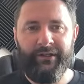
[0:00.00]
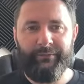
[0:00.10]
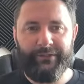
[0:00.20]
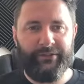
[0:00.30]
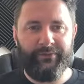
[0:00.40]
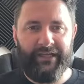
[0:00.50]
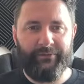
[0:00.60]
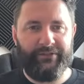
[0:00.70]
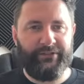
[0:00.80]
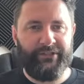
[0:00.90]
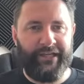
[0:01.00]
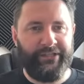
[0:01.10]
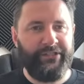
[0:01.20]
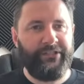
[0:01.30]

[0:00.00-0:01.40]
But sometimes it just isn't,